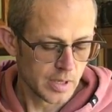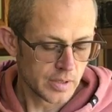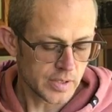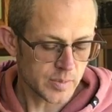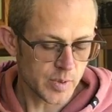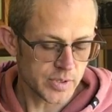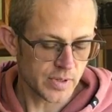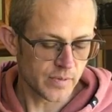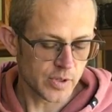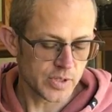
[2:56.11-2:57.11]
This roasted
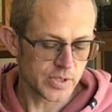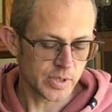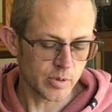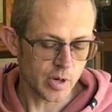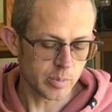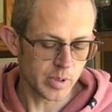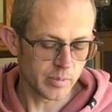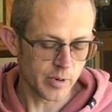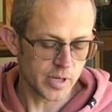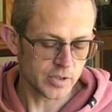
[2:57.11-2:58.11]
version is incredibly
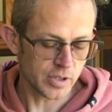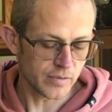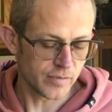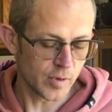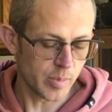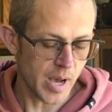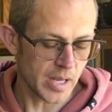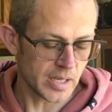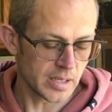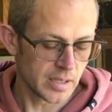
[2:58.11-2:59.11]
rich and
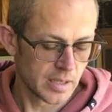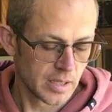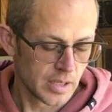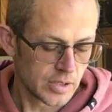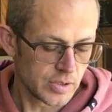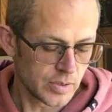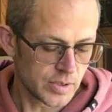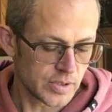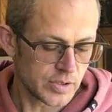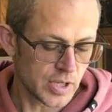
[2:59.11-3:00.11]
full-bodied due to
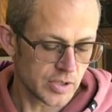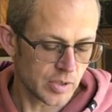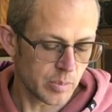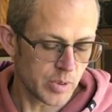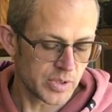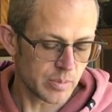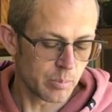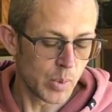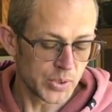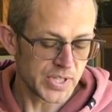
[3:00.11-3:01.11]
the gentle
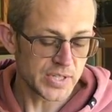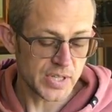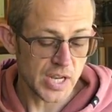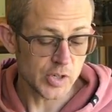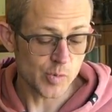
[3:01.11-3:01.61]
multi-stage